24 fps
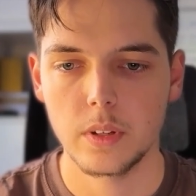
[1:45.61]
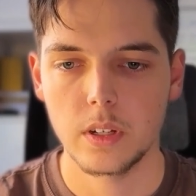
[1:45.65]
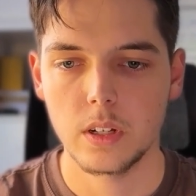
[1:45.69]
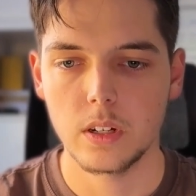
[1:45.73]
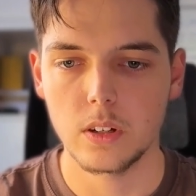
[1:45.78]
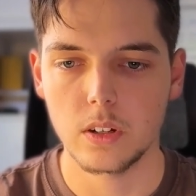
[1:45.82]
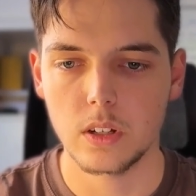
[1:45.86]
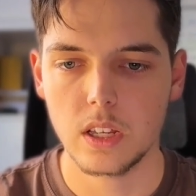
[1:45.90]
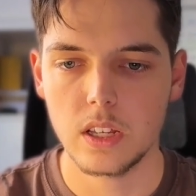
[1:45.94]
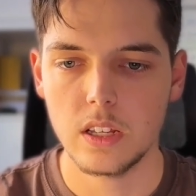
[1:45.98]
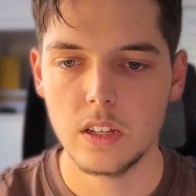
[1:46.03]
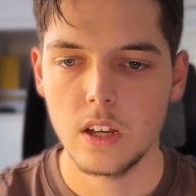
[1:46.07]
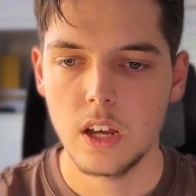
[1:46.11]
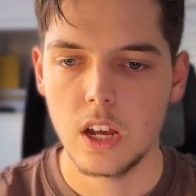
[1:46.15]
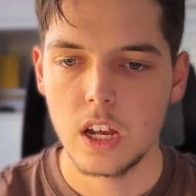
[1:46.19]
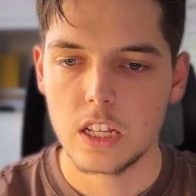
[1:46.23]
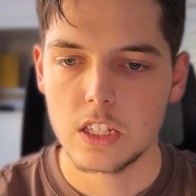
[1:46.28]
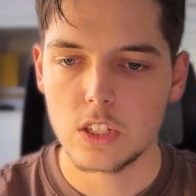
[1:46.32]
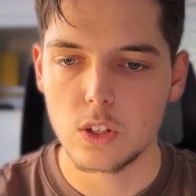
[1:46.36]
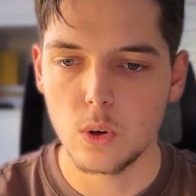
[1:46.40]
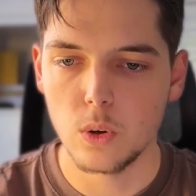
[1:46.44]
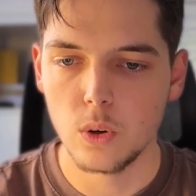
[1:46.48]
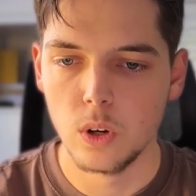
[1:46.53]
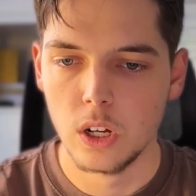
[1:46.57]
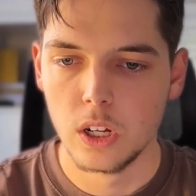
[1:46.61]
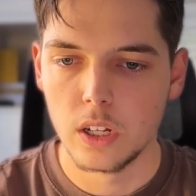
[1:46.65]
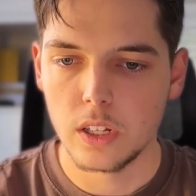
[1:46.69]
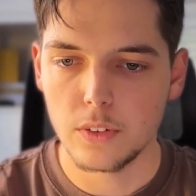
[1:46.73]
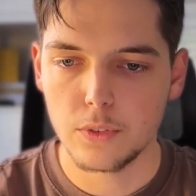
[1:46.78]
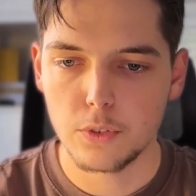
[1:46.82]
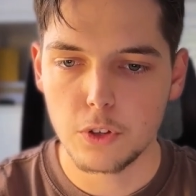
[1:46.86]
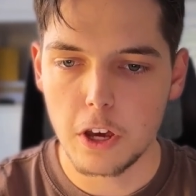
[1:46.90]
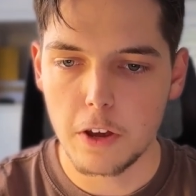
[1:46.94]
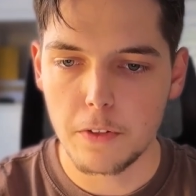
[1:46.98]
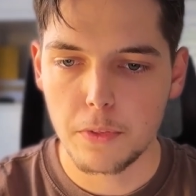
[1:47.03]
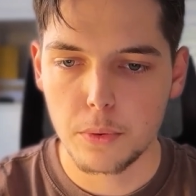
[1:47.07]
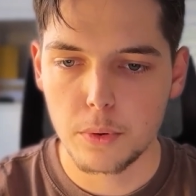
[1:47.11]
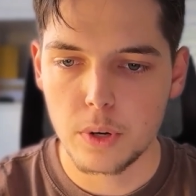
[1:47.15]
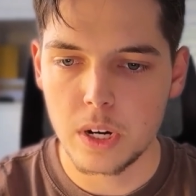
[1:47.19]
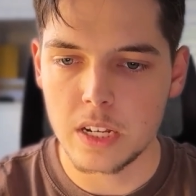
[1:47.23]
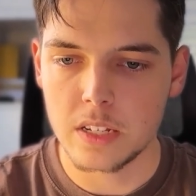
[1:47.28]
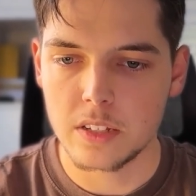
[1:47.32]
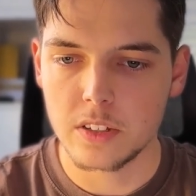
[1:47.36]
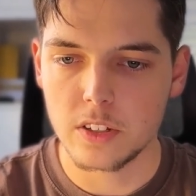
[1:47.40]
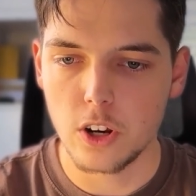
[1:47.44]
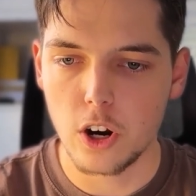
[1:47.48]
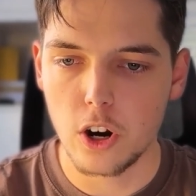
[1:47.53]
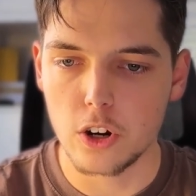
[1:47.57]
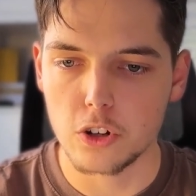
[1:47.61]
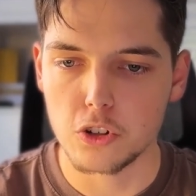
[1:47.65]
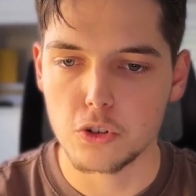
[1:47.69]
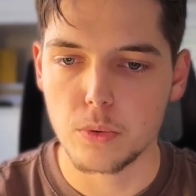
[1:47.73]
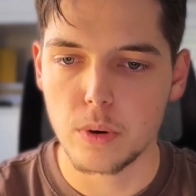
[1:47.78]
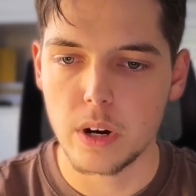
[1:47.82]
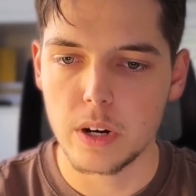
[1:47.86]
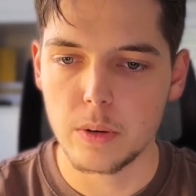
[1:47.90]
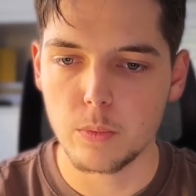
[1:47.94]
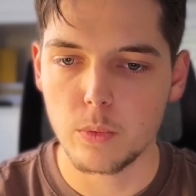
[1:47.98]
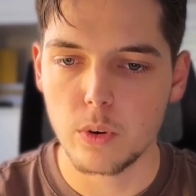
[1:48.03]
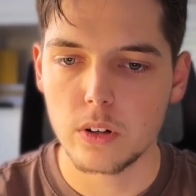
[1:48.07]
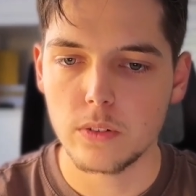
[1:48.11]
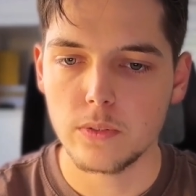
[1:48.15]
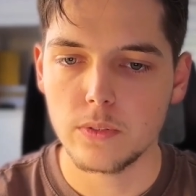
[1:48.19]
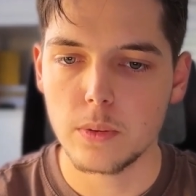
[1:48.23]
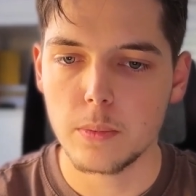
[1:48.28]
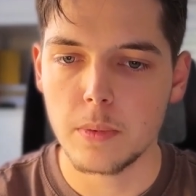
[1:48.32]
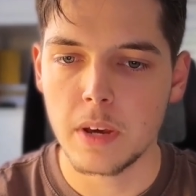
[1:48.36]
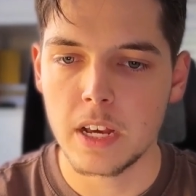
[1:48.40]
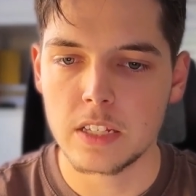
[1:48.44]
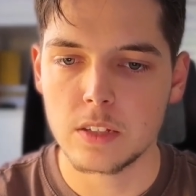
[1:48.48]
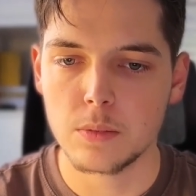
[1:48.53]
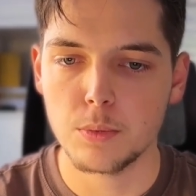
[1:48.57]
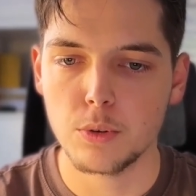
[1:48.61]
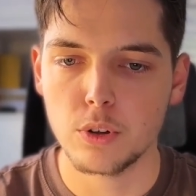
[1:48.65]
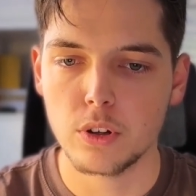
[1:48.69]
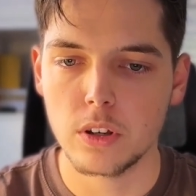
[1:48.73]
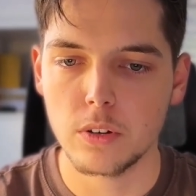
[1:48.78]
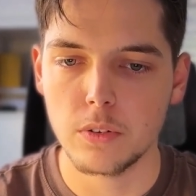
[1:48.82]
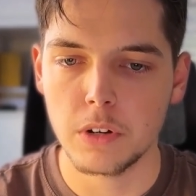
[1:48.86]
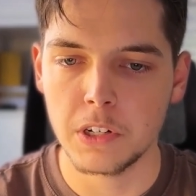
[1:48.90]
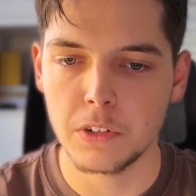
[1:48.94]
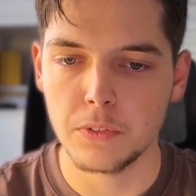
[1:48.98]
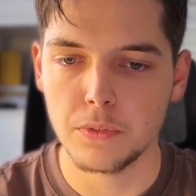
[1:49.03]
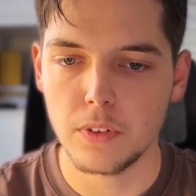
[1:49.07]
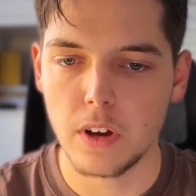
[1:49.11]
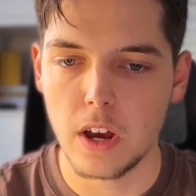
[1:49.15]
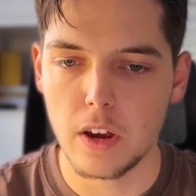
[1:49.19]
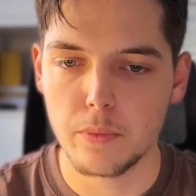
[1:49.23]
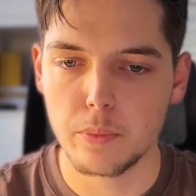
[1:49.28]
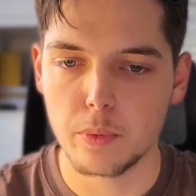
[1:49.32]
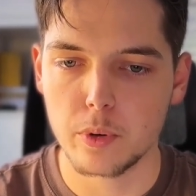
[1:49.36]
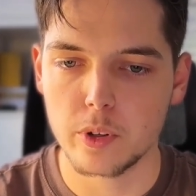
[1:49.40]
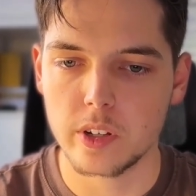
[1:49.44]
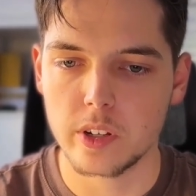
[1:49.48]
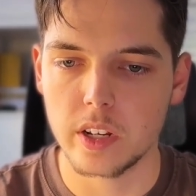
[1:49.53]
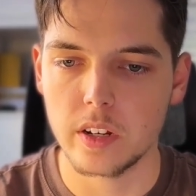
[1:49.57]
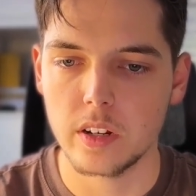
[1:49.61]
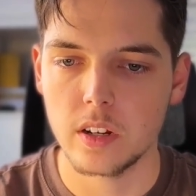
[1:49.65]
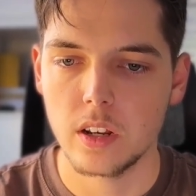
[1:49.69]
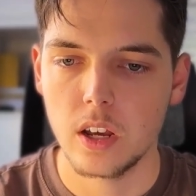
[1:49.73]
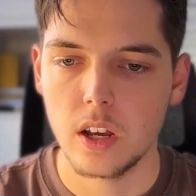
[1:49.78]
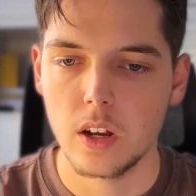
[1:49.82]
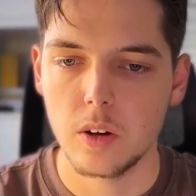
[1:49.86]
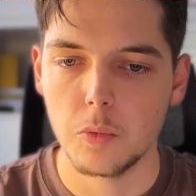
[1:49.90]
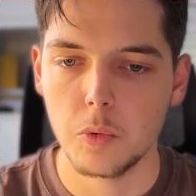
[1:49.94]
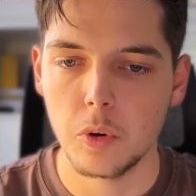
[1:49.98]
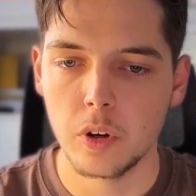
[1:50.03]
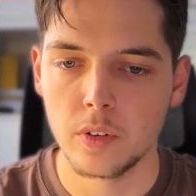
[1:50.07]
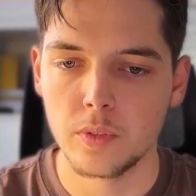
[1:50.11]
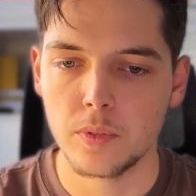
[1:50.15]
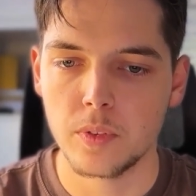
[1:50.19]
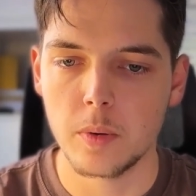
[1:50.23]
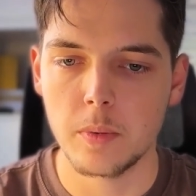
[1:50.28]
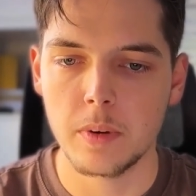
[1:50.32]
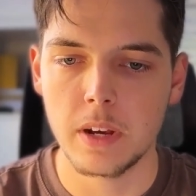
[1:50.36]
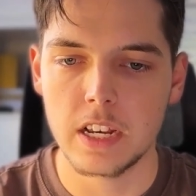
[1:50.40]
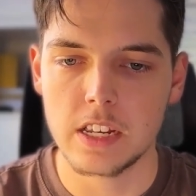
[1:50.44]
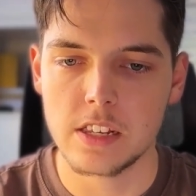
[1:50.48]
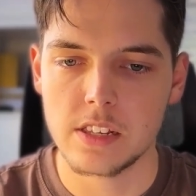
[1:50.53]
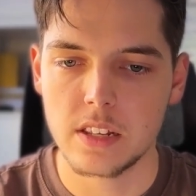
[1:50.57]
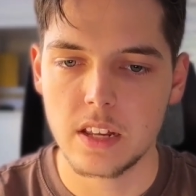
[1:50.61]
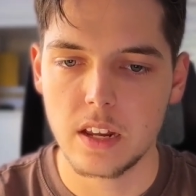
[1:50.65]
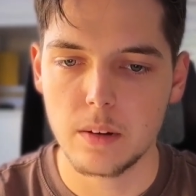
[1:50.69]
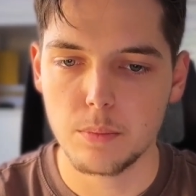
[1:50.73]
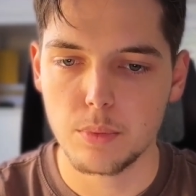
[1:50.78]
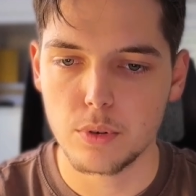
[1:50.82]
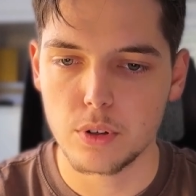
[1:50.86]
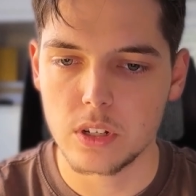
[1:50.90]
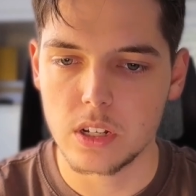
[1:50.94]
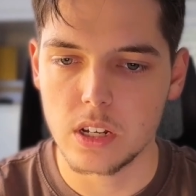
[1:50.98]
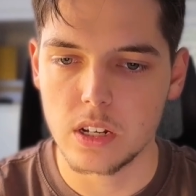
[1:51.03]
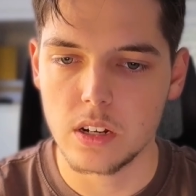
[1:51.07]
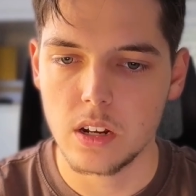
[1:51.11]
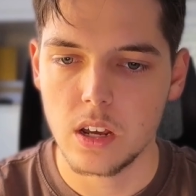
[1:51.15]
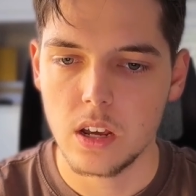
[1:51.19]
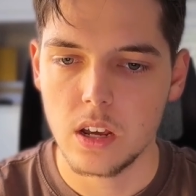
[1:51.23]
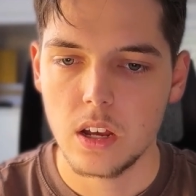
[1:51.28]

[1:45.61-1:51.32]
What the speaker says: Okay. So if you have 3 SDRs, right, one of them has a booking rate of 5%, one of them has 10%,